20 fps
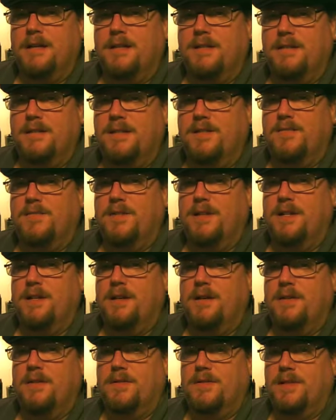This
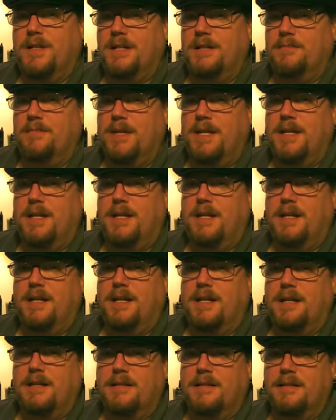video is going to be
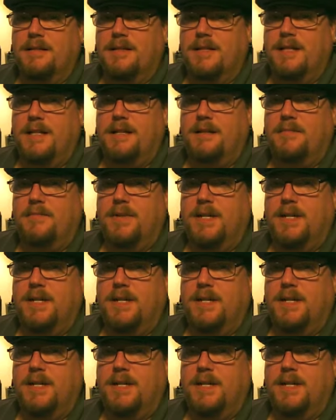a little